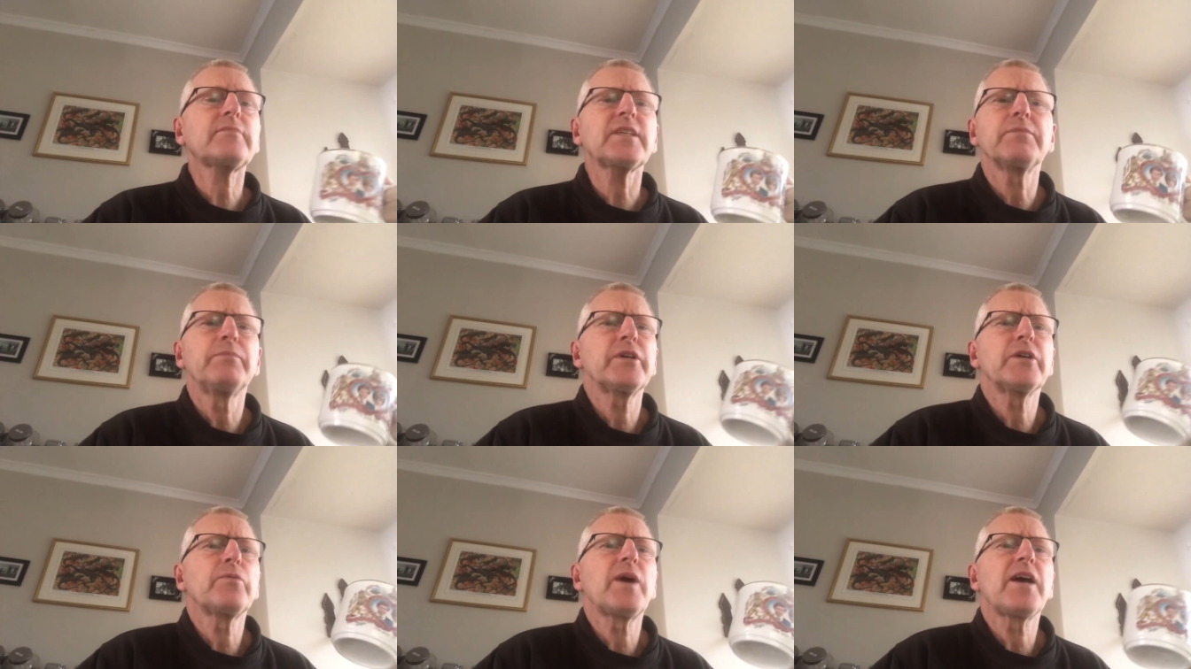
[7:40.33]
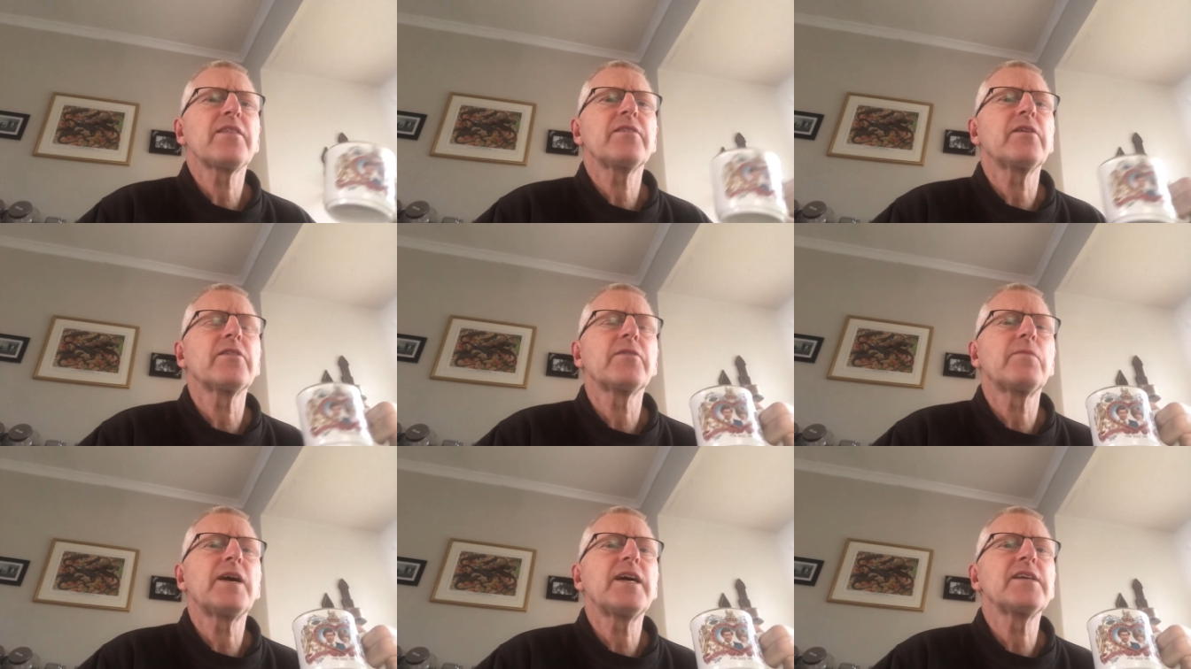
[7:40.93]
but
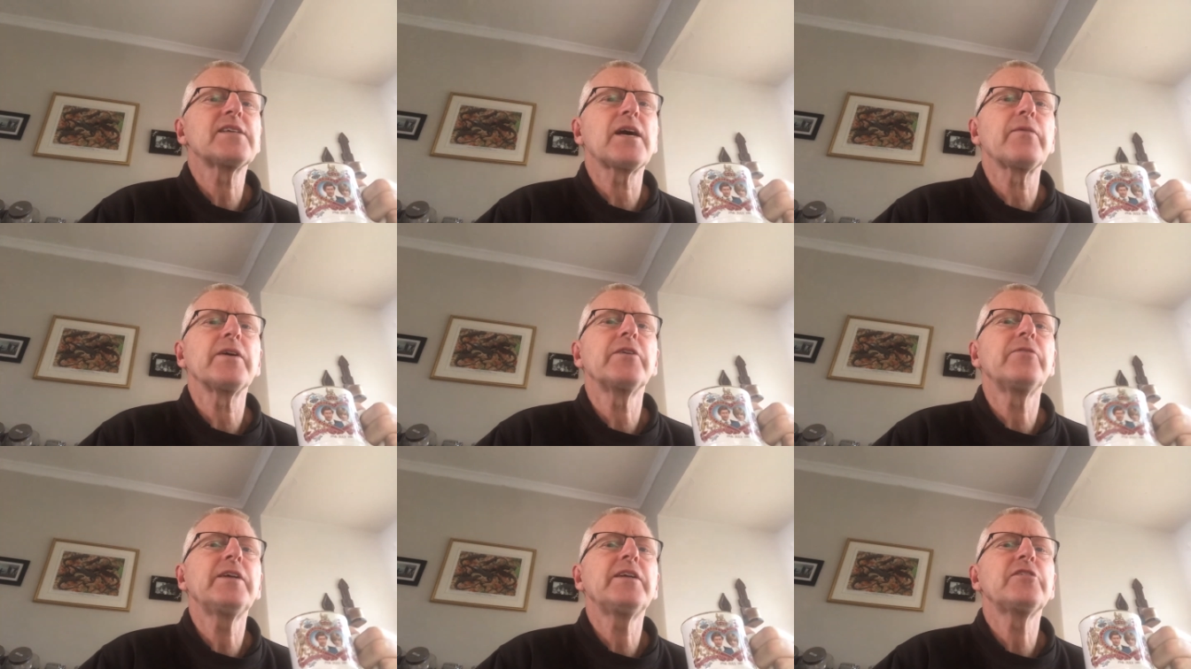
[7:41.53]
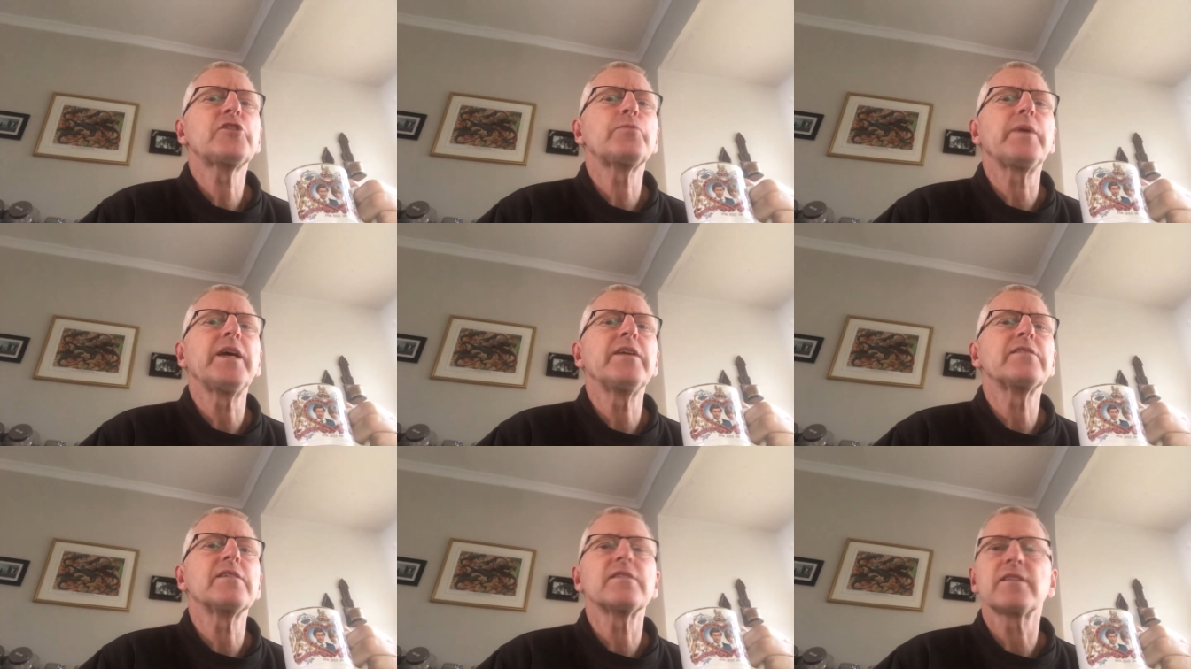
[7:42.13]
otherwise our green
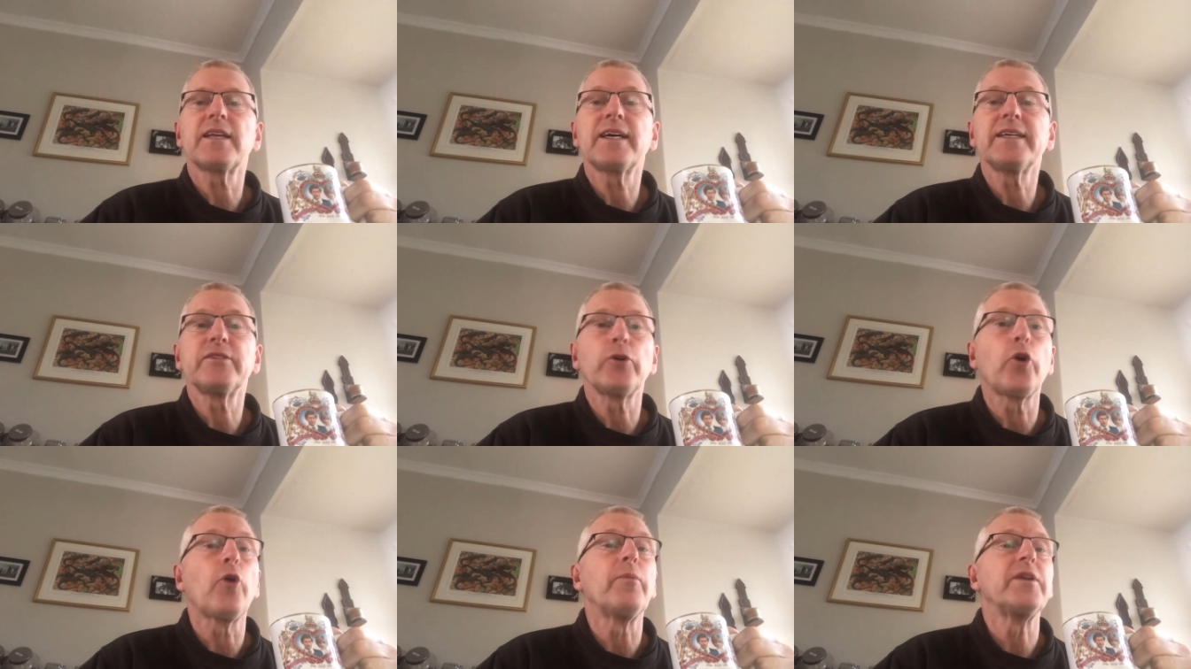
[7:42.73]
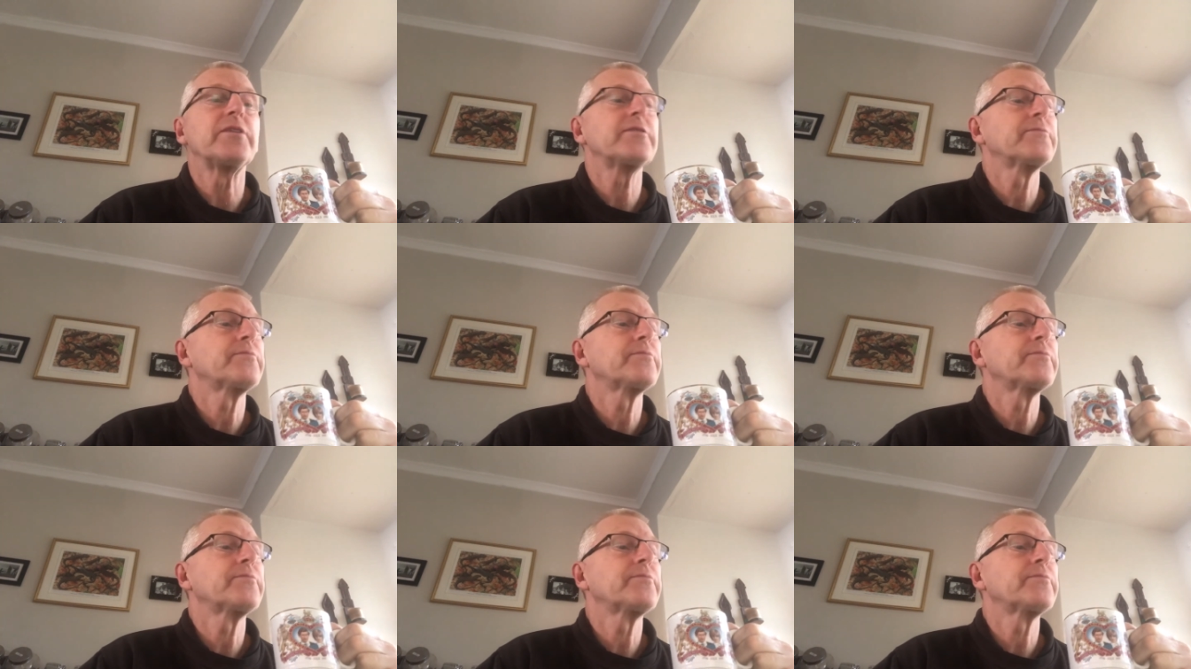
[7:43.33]
spaces lie dormant.